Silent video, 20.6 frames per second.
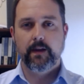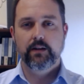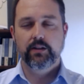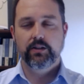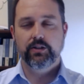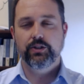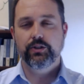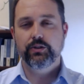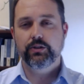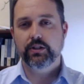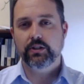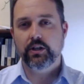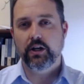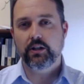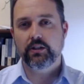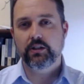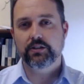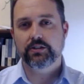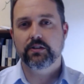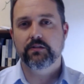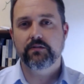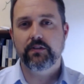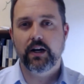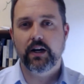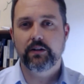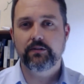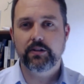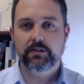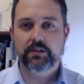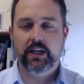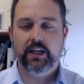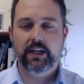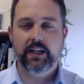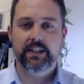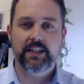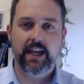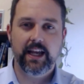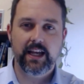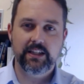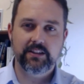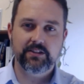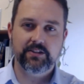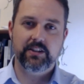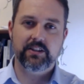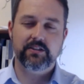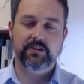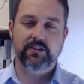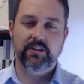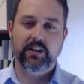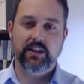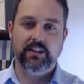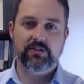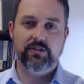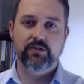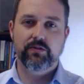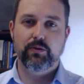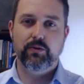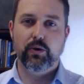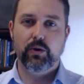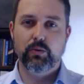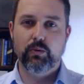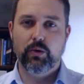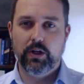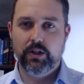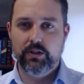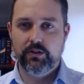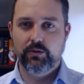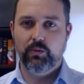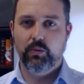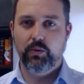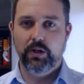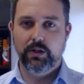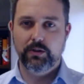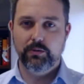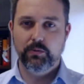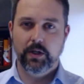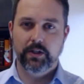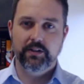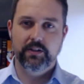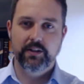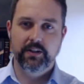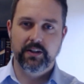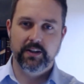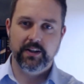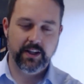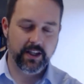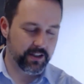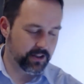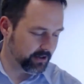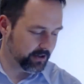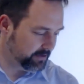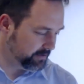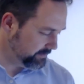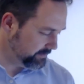you can call us at 509 866 4111. Thank you.